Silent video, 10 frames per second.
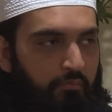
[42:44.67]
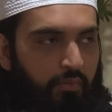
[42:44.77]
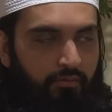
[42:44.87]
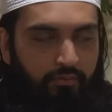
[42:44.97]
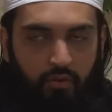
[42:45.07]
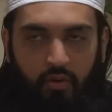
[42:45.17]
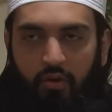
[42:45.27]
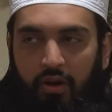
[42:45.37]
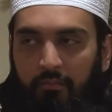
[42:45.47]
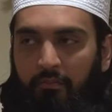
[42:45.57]

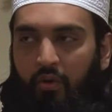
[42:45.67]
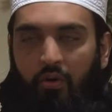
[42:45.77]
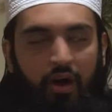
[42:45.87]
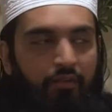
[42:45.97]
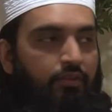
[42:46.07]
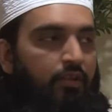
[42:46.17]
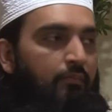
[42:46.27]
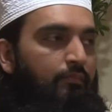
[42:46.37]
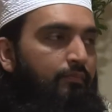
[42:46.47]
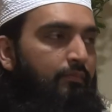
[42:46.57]
before him or after
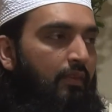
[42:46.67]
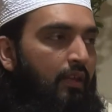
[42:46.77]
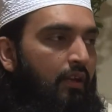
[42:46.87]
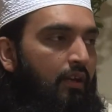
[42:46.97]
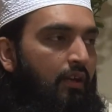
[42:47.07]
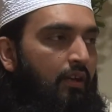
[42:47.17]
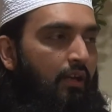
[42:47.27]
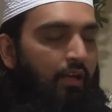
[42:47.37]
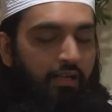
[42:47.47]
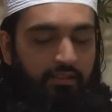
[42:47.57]
him.
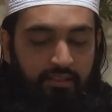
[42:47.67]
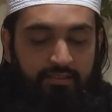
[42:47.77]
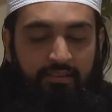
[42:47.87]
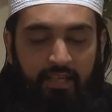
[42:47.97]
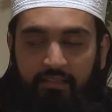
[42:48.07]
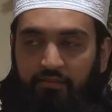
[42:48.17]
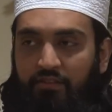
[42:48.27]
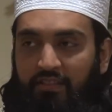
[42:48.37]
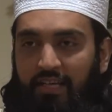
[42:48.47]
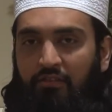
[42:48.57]
And this is
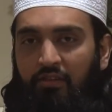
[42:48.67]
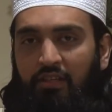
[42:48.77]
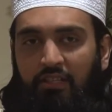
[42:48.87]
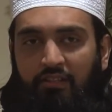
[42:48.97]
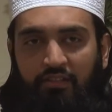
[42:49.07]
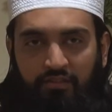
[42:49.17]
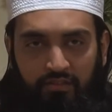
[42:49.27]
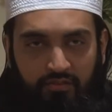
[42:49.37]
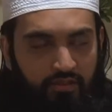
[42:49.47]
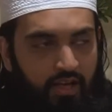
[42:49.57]
generally, this
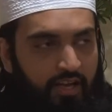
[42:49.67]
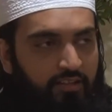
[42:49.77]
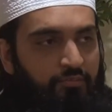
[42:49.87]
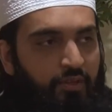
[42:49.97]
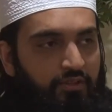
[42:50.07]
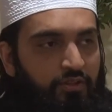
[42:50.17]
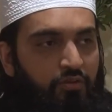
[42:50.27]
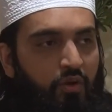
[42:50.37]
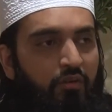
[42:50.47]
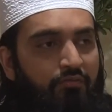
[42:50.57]
is an expression
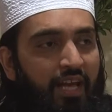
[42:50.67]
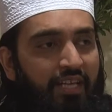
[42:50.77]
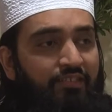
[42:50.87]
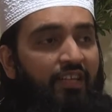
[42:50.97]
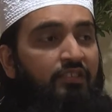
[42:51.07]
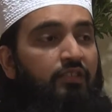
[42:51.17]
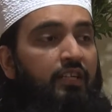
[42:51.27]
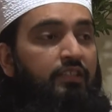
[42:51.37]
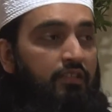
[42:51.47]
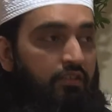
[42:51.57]
of
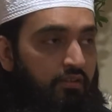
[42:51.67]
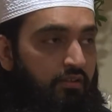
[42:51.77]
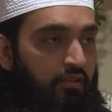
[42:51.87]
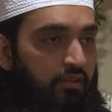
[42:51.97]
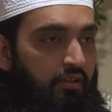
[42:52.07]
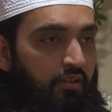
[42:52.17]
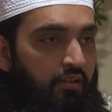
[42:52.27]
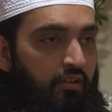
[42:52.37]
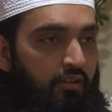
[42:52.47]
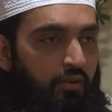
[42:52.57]
exaggeration.
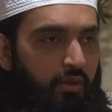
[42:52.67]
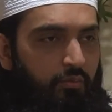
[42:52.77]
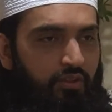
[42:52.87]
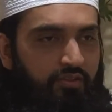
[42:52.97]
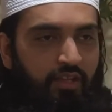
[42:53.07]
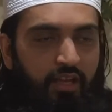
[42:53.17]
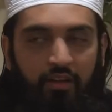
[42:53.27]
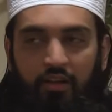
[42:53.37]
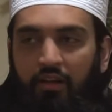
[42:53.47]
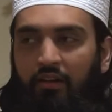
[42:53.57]
Now when we
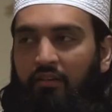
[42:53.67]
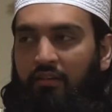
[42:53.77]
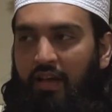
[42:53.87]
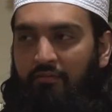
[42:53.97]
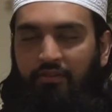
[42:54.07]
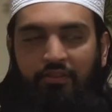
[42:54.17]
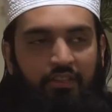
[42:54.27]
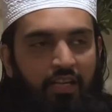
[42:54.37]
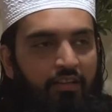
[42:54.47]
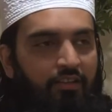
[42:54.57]
say, never
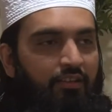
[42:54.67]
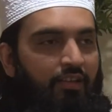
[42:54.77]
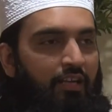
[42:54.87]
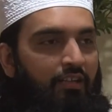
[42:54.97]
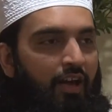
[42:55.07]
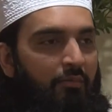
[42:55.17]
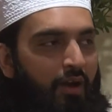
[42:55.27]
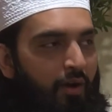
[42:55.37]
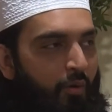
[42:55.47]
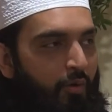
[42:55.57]
seen anything like that in
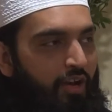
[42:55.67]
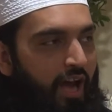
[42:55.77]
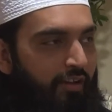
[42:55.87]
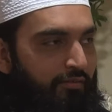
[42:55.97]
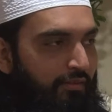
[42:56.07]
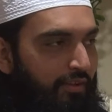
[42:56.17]
my whole life,